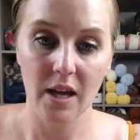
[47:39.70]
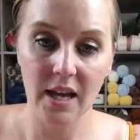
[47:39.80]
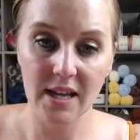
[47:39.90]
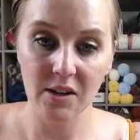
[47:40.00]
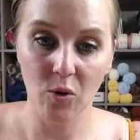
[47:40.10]

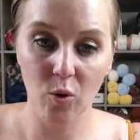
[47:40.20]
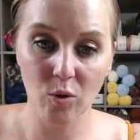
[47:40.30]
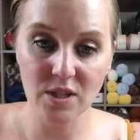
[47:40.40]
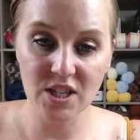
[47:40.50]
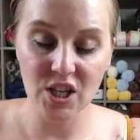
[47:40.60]
it
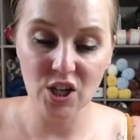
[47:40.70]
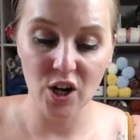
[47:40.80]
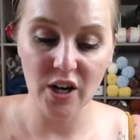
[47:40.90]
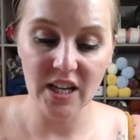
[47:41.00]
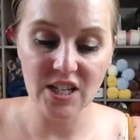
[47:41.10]
holds the
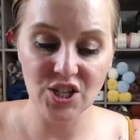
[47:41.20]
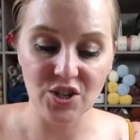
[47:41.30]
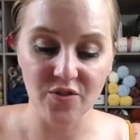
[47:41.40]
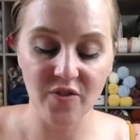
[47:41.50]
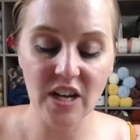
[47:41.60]
yarn against
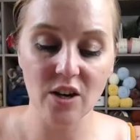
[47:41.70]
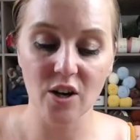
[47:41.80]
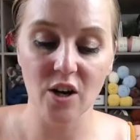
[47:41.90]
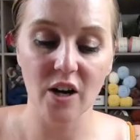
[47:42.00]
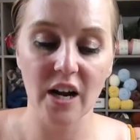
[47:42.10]
your
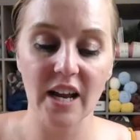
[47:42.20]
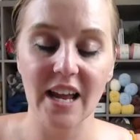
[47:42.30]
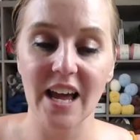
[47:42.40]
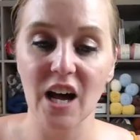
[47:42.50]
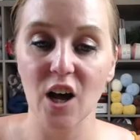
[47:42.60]
finger and
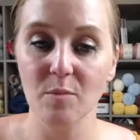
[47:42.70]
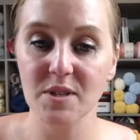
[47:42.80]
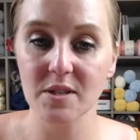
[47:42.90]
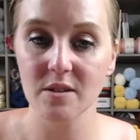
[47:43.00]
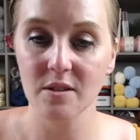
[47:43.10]
it
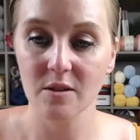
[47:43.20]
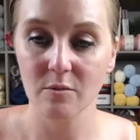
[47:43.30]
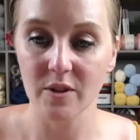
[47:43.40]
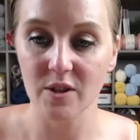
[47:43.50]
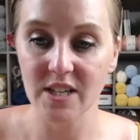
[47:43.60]
helps
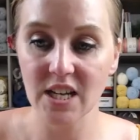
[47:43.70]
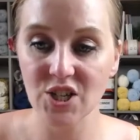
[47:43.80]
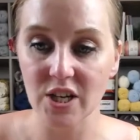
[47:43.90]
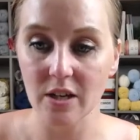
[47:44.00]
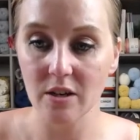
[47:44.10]
with your
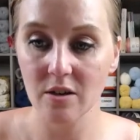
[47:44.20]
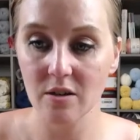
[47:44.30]
tension.